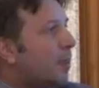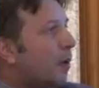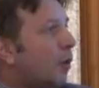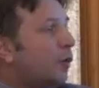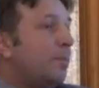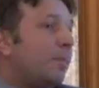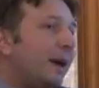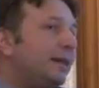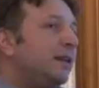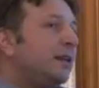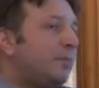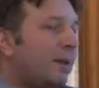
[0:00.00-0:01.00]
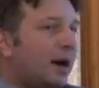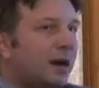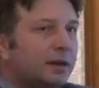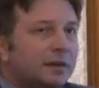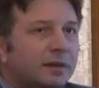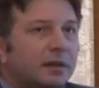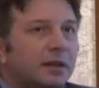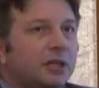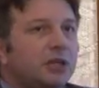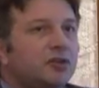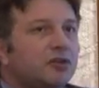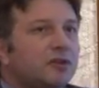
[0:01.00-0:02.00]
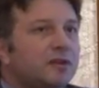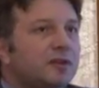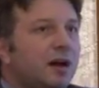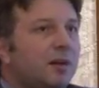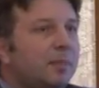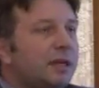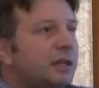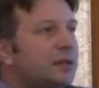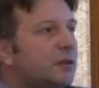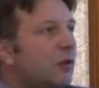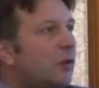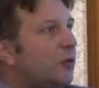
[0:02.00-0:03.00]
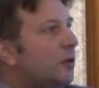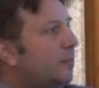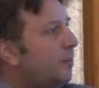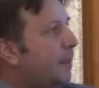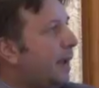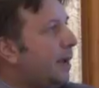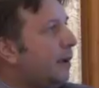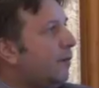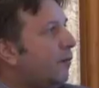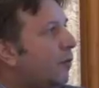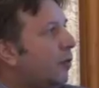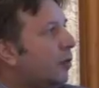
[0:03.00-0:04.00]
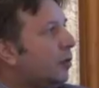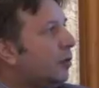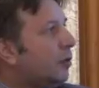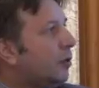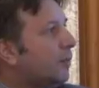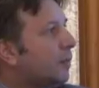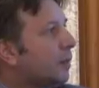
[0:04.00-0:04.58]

on the bodily part, insurance companies only pay for the